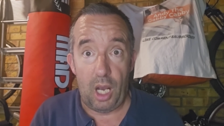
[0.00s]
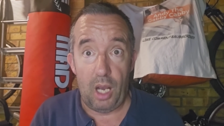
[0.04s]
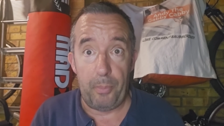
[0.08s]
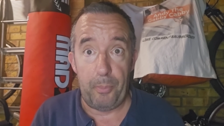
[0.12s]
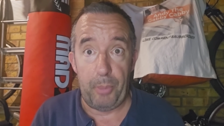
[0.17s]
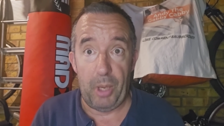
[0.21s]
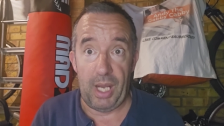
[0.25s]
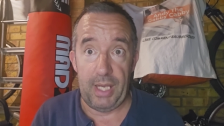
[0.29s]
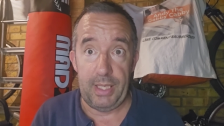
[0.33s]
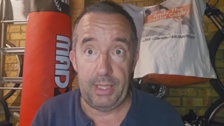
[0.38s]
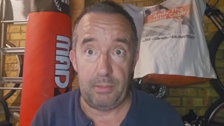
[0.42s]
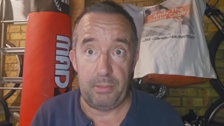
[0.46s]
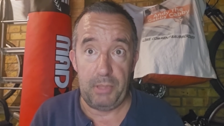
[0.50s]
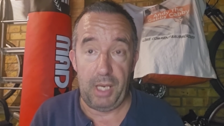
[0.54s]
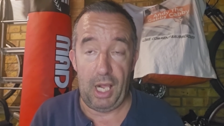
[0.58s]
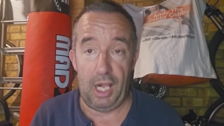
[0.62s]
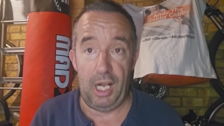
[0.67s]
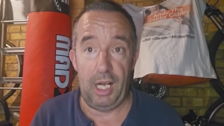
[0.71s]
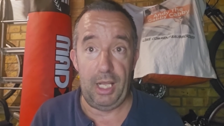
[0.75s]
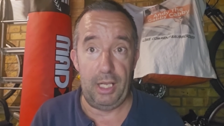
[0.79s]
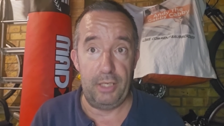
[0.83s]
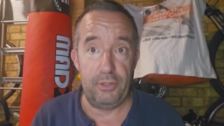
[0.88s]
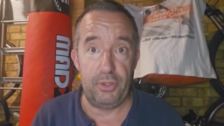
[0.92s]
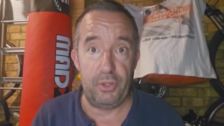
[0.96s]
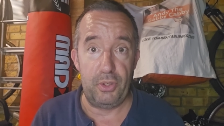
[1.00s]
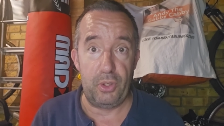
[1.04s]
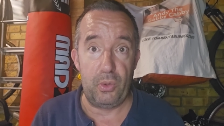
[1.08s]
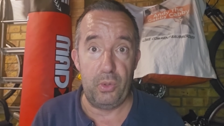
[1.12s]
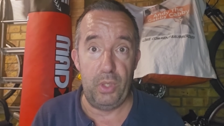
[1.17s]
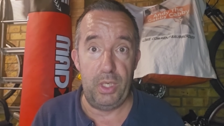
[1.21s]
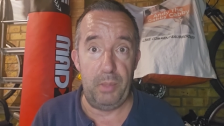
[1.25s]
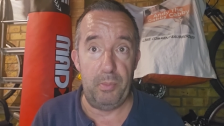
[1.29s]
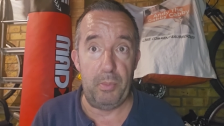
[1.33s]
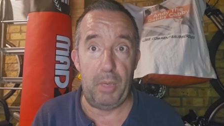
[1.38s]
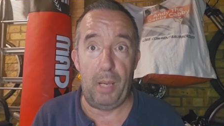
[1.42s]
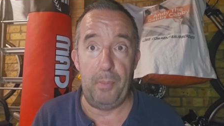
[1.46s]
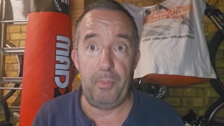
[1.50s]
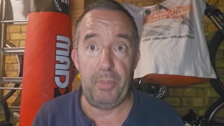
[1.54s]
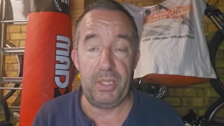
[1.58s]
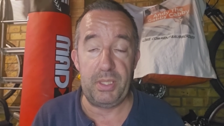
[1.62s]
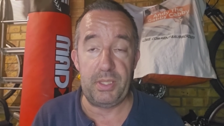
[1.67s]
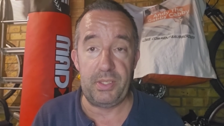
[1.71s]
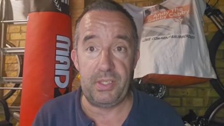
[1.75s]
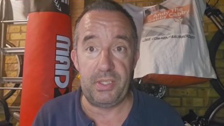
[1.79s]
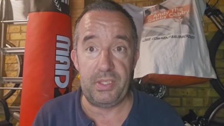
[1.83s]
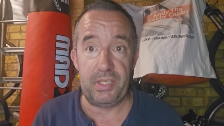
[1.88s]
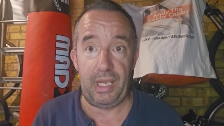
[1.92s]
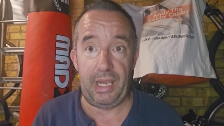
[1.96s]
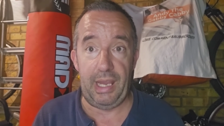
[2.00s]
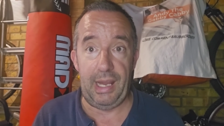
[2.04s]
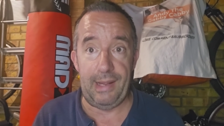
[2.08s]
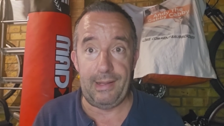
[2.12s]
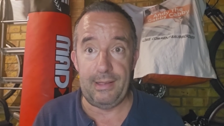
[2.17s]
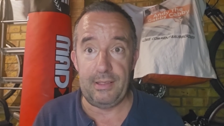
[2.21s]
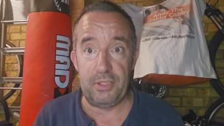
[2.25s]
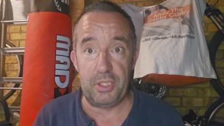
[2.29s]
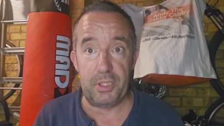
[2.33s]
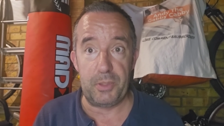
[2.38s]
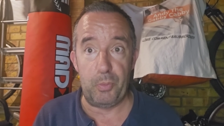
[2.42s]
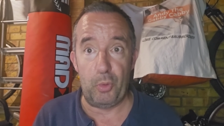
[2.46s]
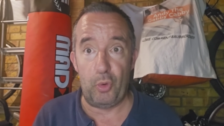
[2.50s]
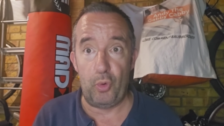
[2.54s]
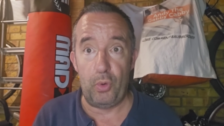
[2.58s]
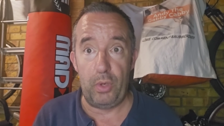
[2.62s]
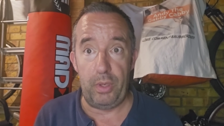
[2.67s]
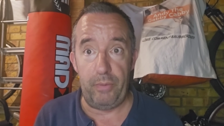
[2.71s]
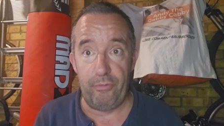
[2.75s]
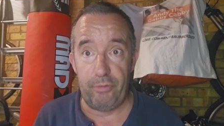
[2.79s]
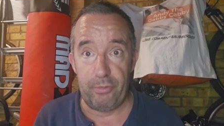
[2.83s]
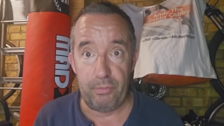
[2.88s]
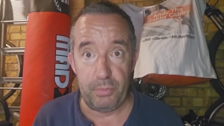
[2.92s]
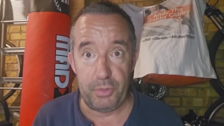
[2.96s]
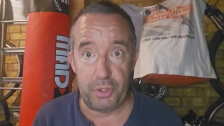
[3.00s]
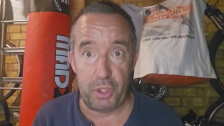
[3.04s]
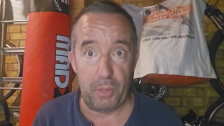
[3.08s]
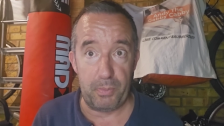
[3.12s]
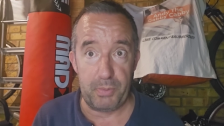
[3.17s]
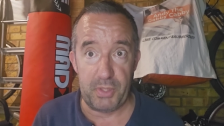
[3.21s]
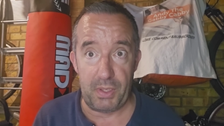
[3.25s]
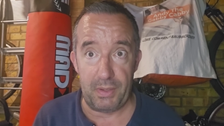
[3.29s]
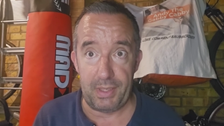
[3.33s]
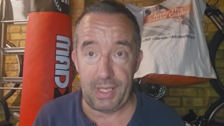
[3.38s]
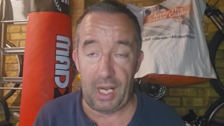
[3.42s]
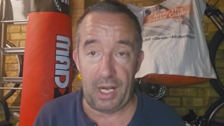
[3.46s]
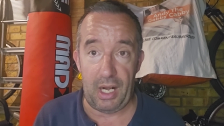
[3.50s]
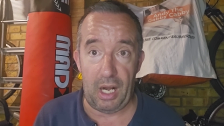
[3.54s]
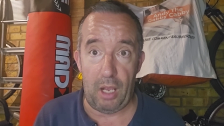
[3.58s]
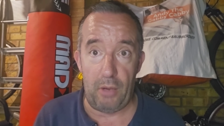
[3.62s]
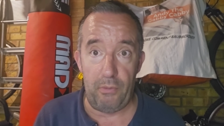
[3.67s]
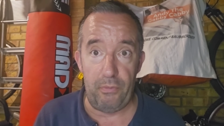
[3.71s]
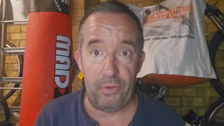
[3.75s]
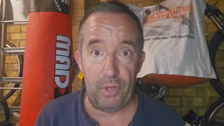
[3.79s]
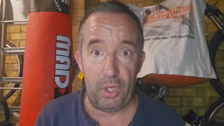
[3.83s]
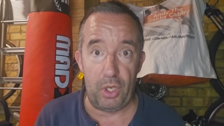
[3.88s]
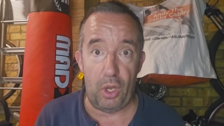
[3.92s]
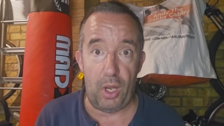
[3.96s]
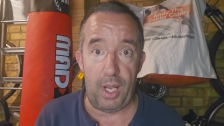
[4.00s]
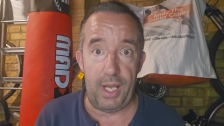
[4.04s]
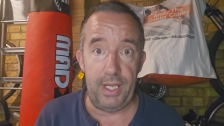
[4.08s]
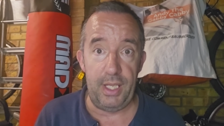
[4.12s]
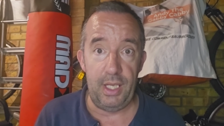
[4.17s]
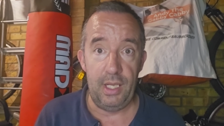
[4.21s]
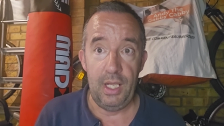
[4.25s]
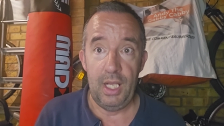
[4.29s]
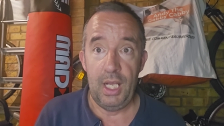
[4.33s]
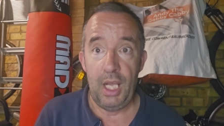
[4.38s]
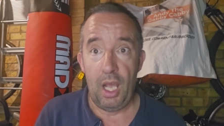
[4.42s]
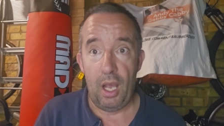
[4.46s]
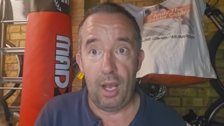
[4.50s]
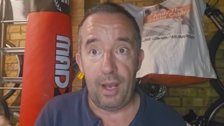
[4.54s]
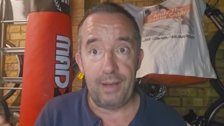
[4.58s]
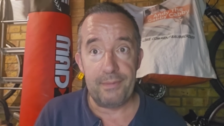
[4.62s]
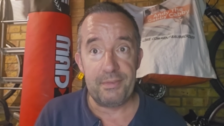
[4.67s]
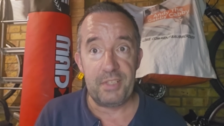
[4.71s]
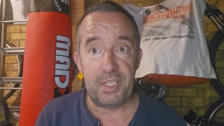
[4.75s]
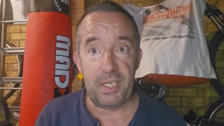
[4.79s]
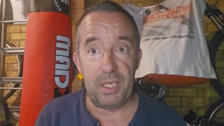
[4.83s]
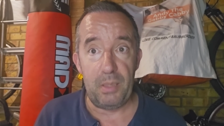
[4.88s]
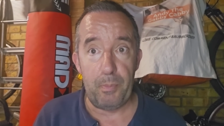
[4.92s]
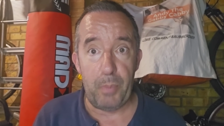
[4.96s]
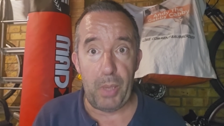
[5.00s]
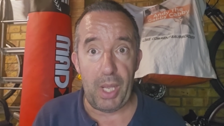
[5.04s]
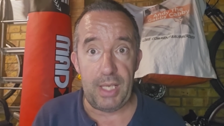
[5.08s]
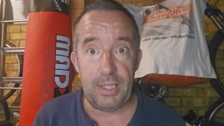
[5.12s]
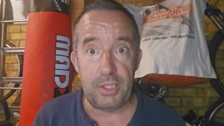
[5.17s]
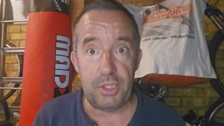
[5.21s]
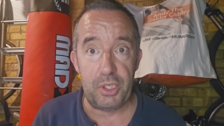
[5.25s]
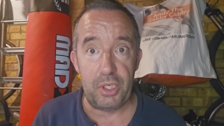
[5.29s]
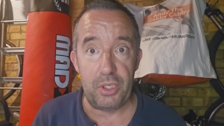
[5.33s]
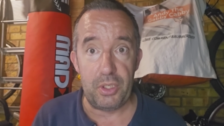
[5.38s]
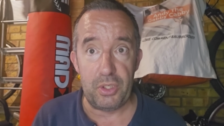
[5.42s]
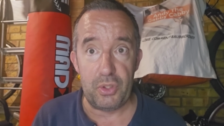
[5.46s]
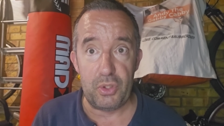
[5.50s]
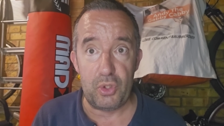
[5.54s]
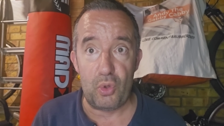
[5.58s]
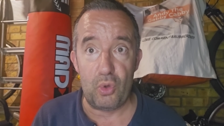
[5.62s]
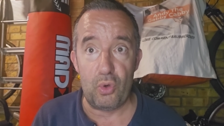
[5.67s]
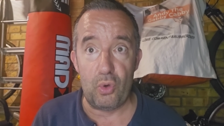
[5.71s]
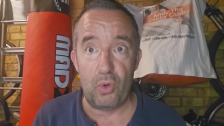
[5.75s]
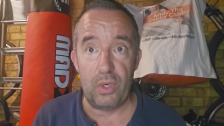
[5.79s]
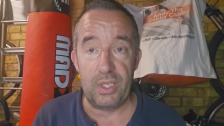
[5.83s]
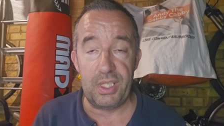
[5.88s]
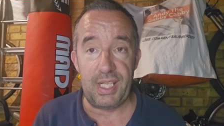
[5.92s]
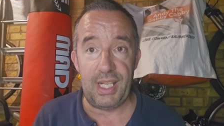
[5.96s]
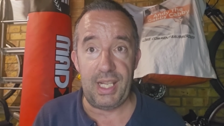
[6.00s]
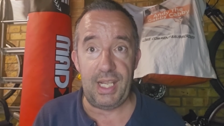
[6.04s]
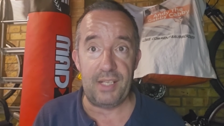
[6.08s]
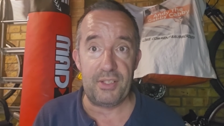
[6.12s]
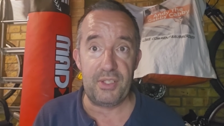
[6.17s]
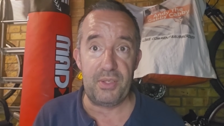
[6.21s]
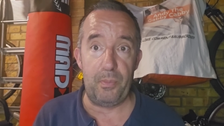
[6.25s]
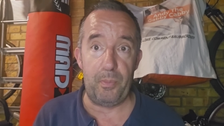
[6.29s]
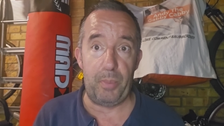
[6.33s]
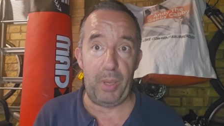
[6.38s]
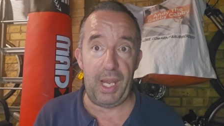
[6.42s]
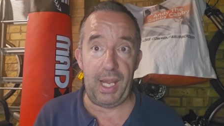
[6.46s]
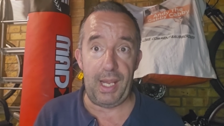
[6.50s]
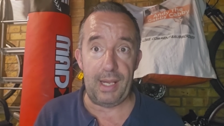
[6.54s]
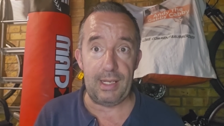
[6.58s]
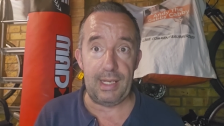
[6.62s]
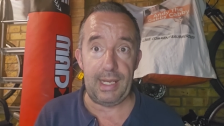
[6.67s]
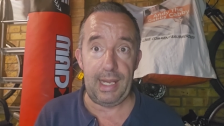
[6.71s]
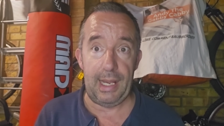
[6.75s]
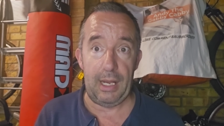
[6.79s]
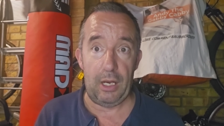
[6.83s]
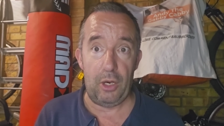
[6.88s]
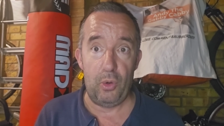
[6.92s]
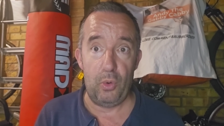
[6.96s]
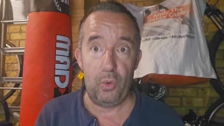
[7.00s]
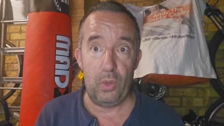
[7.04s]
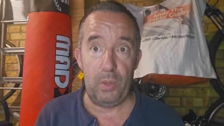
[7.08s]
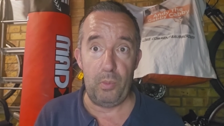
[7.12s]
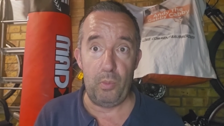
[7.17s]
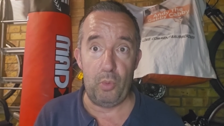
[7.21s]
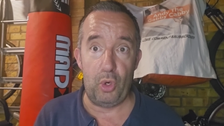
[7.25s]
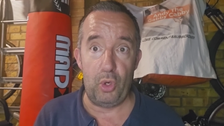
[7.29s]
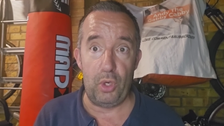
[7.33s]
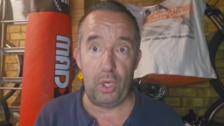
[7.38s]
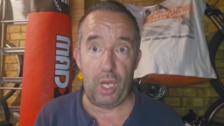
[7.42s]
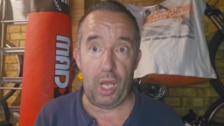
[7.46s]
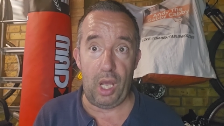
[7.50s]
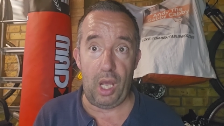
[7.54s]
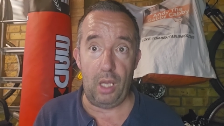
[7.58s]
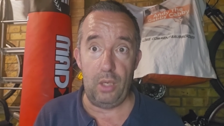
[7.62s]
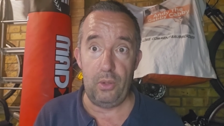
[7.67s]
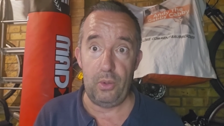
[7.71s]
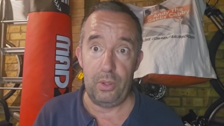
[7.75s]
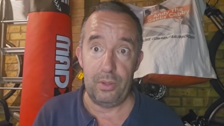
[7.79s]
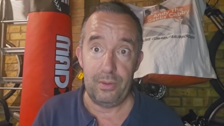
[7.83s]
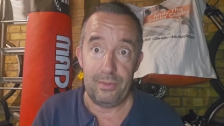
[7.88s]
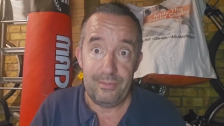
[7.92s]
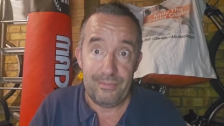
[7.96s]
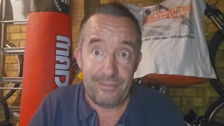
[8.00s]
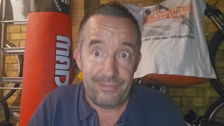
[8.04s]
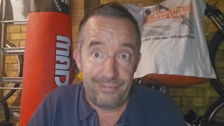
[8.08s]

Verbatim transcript: I paid a couple hundred quid in my business account this morning from jobs I've done overnight I've seen pensioners draw a thousand pound out all in one go